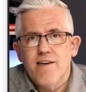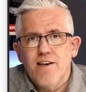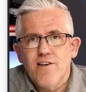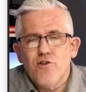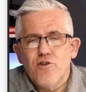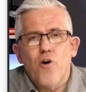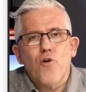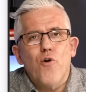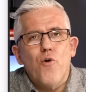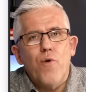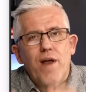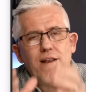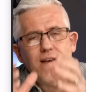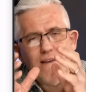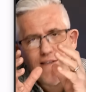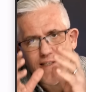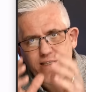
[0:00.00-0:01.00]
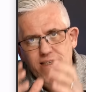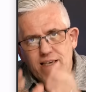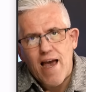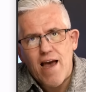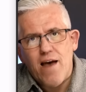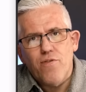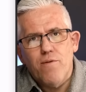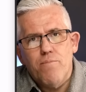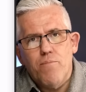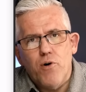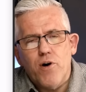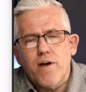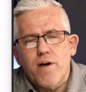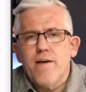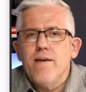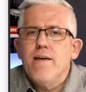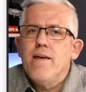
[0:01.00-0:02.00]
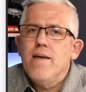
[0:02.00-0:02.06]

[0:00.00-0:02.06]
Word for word: So I'll go in, scan the book,